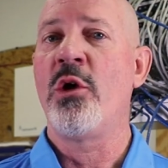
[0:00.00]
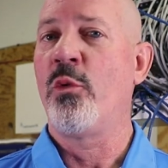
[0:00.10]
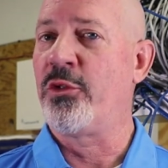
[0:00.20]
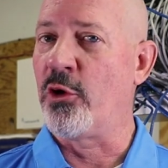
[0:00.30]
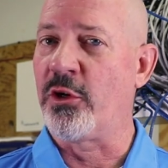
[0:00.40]

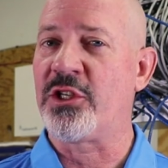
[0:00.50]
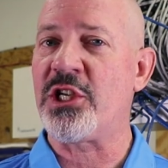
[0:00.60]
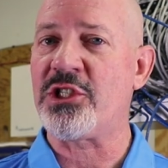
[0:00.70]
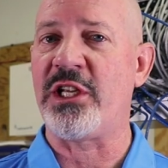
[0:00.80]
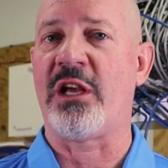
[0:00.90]
with your
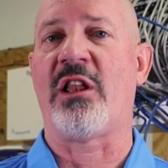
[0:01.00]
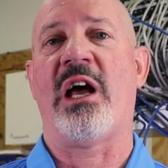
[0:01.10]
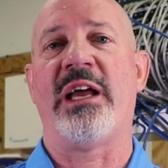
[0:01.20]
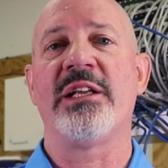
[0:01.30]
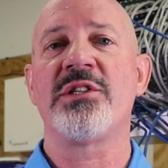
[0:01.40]
existing
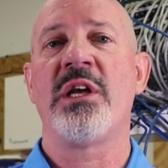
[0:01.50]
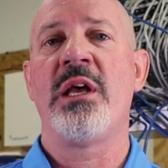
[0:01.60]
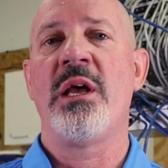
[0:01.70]
clients